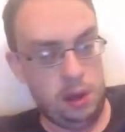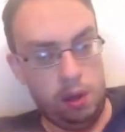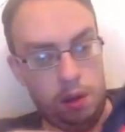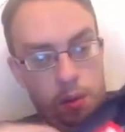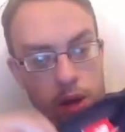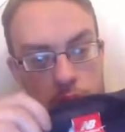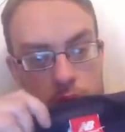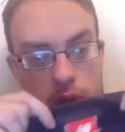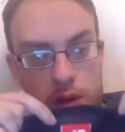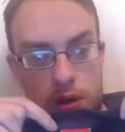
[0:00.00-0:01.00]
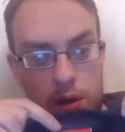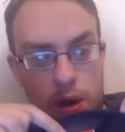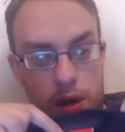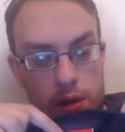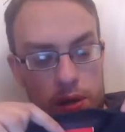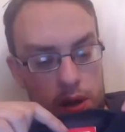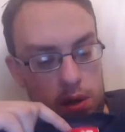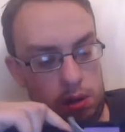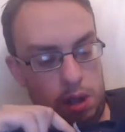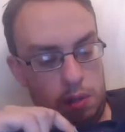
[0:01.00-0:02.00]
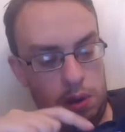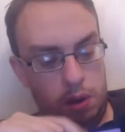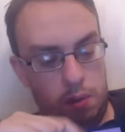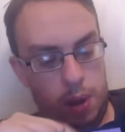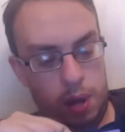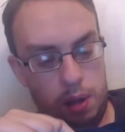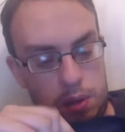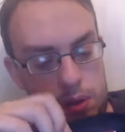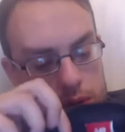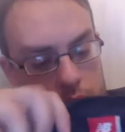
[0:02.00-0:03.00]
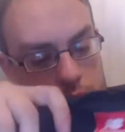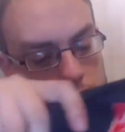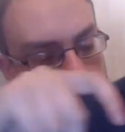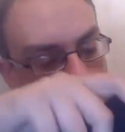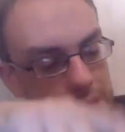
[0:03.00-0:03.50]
which is genuine New Balance, a decent